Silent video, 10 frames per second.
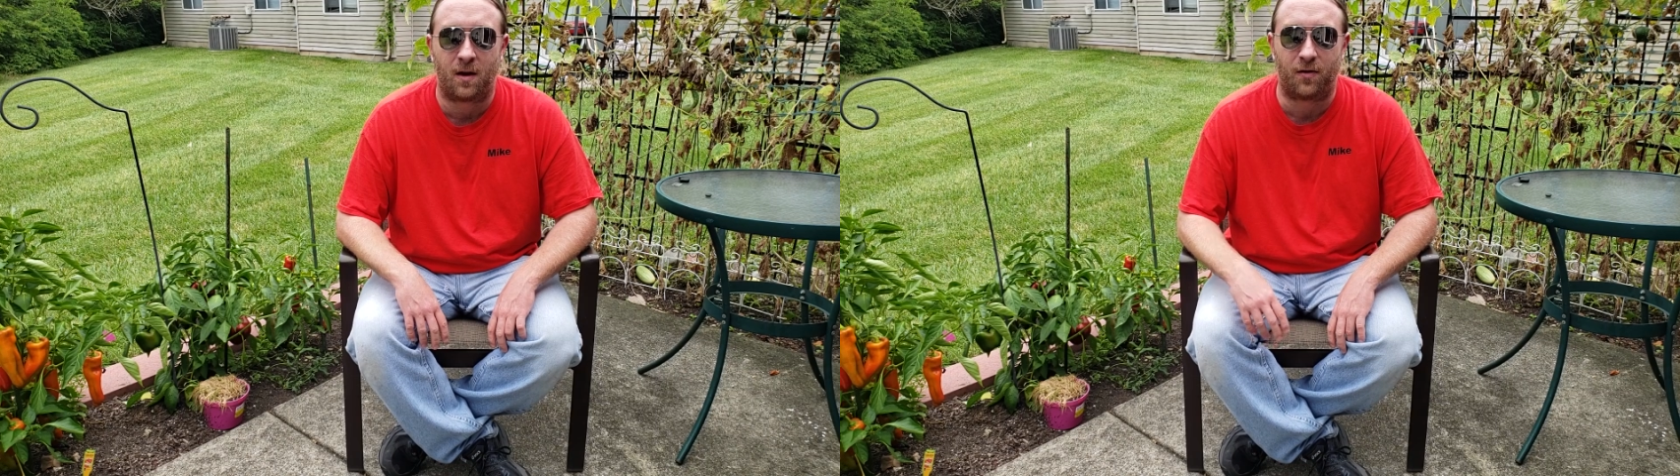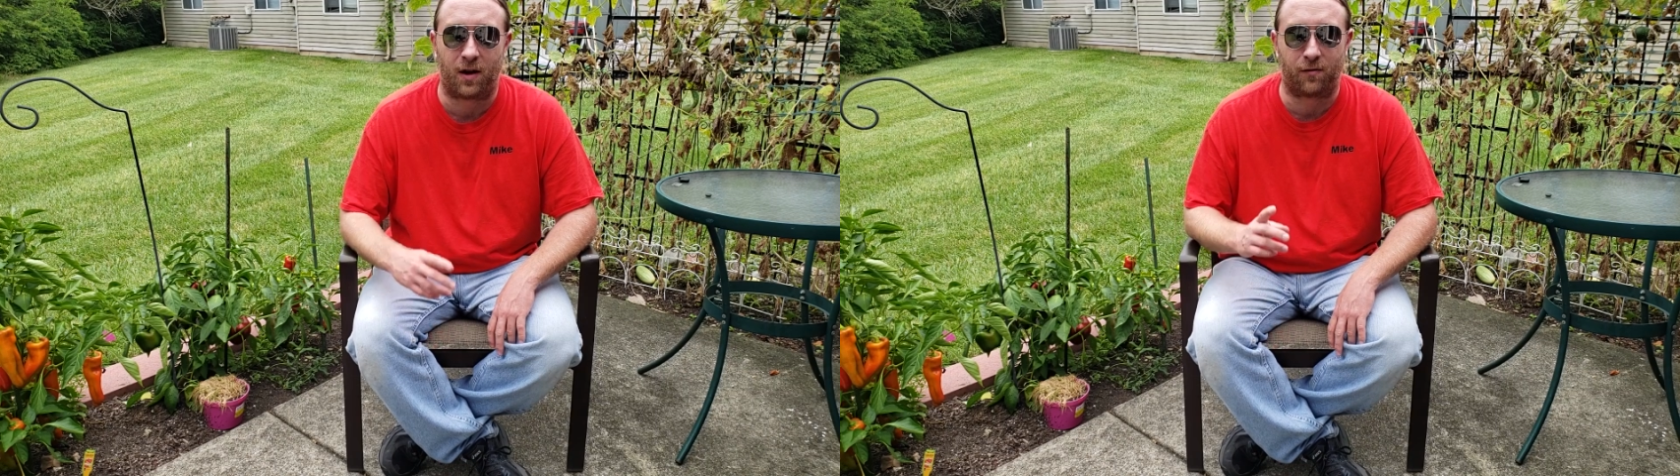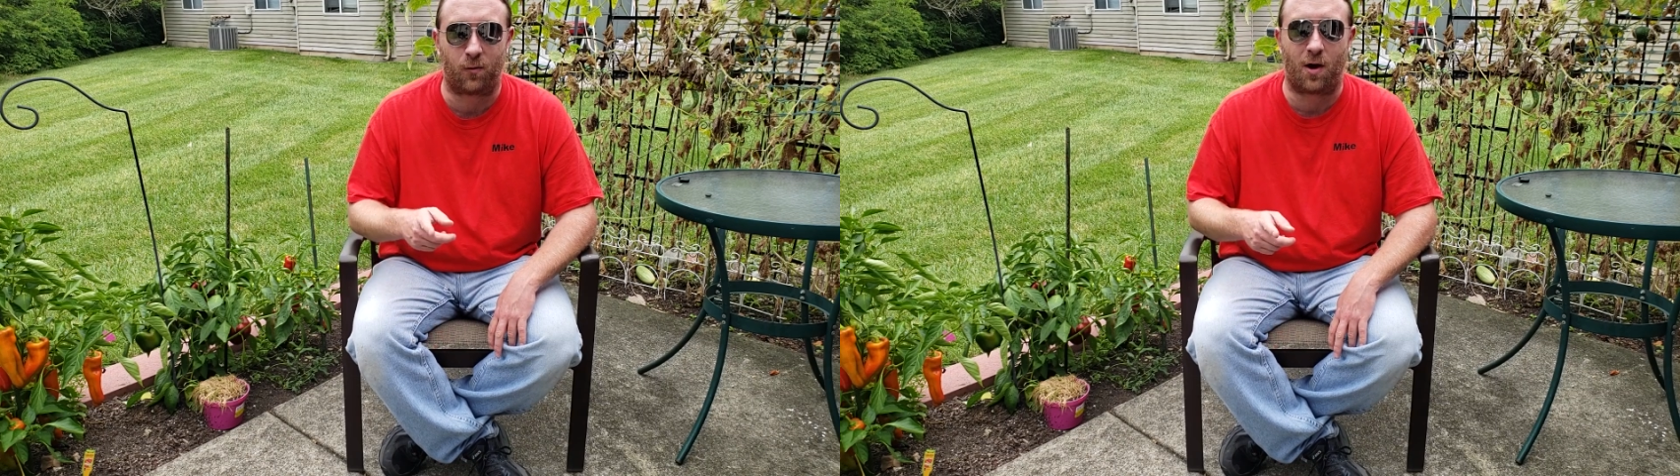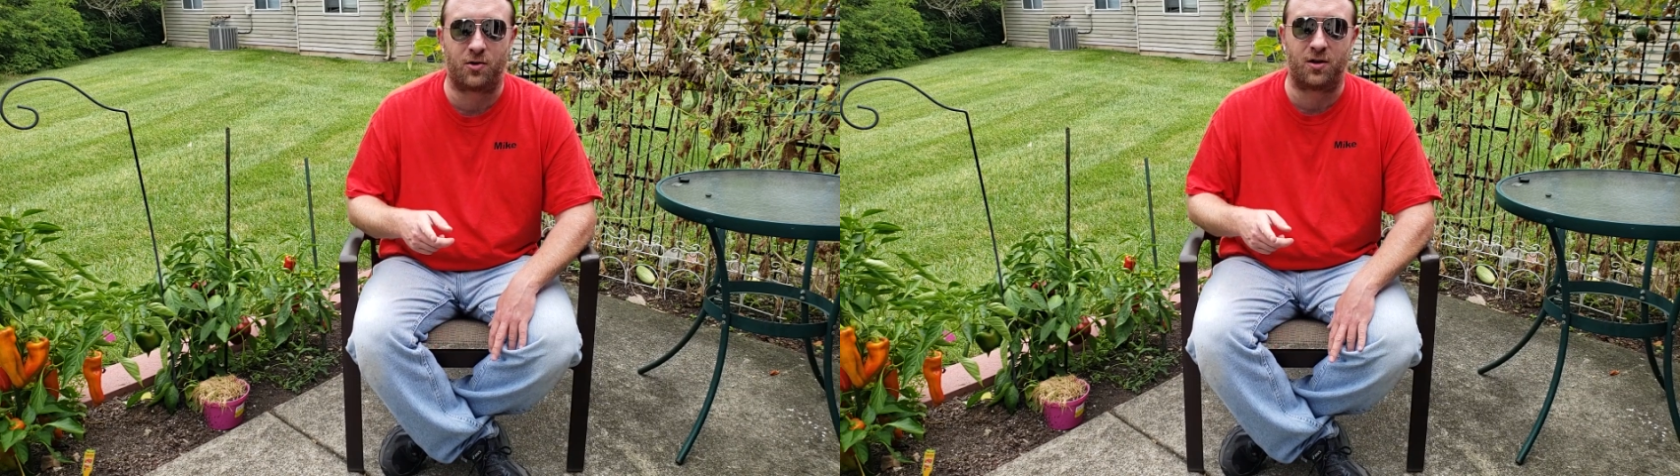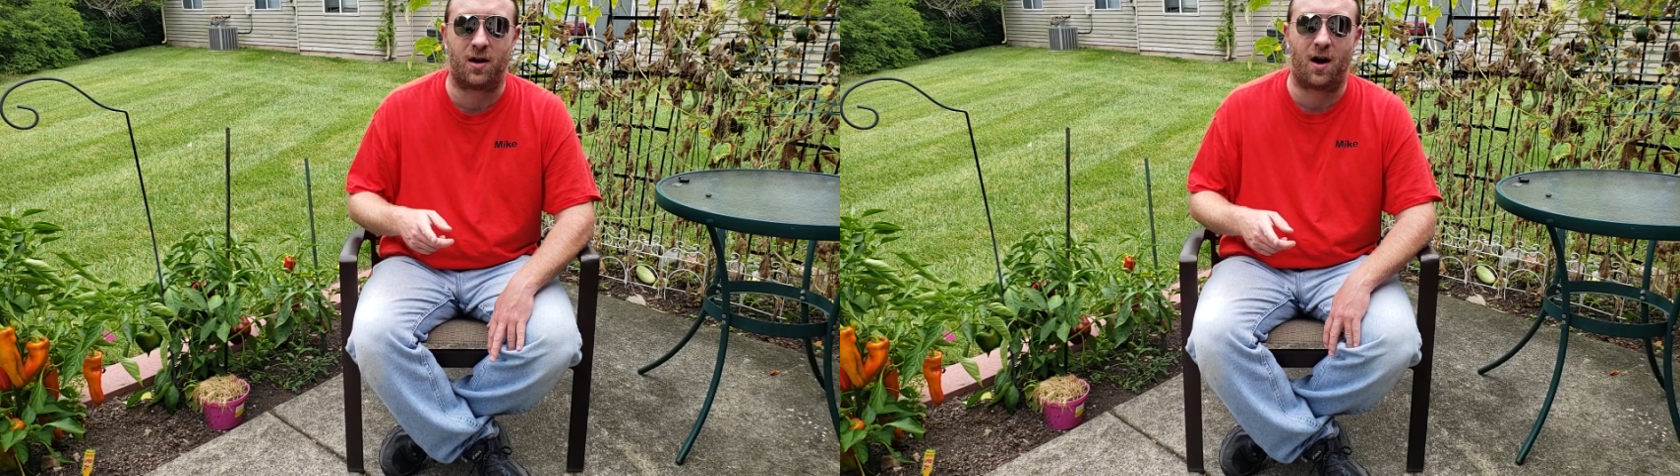Thanks for
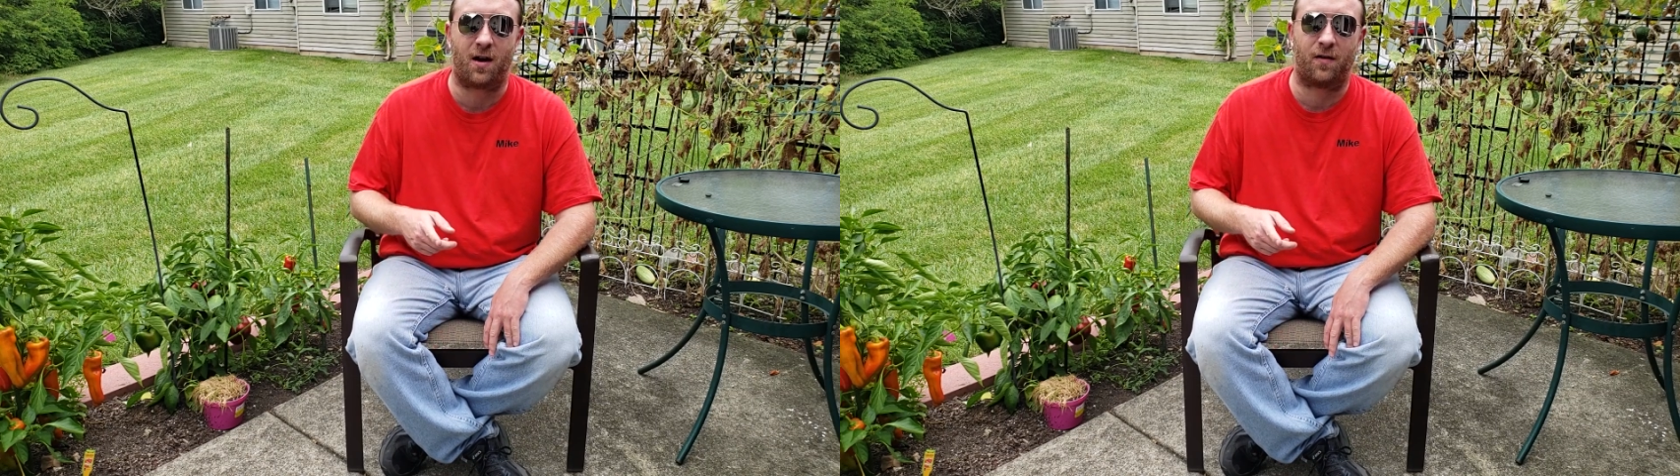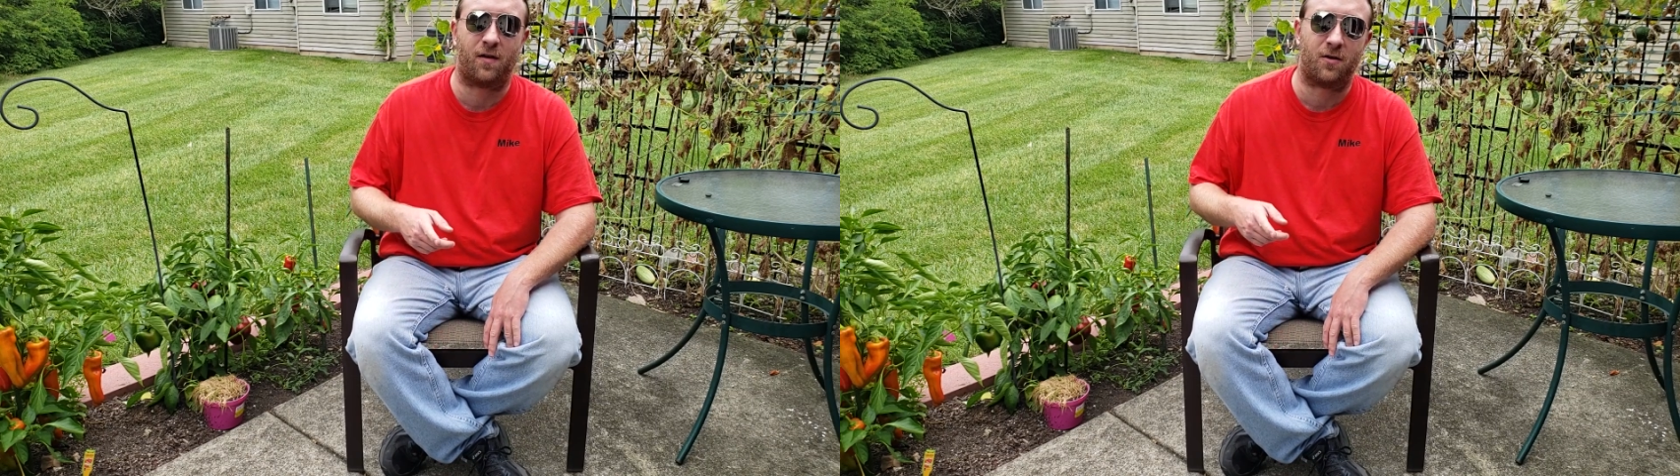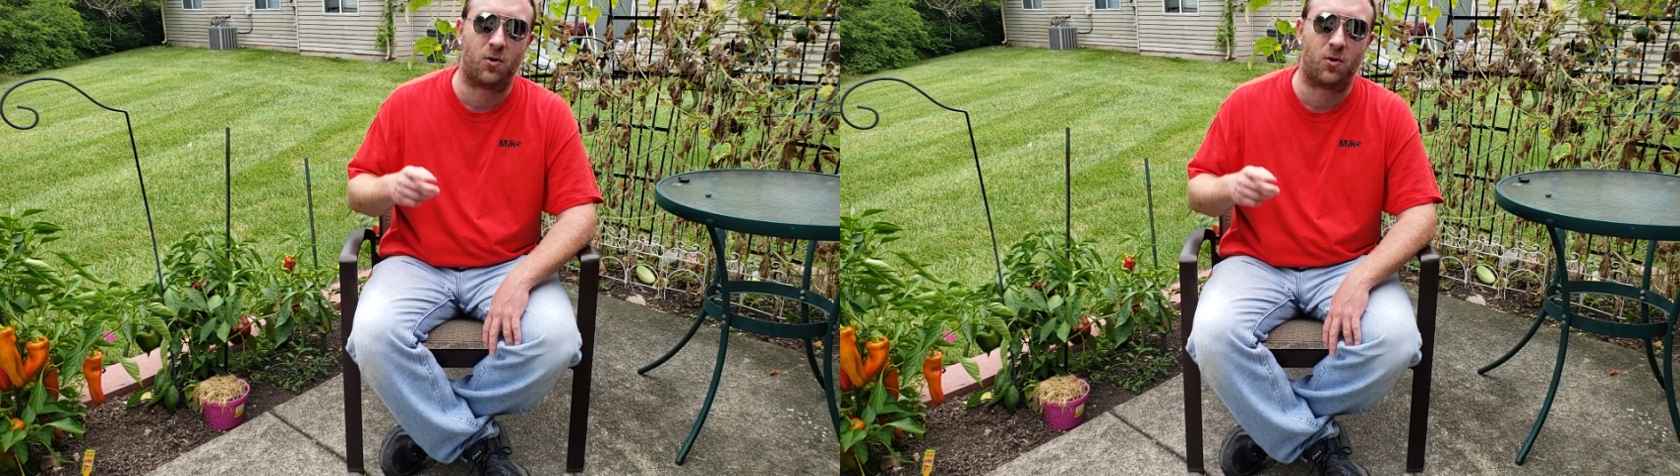watching, guys.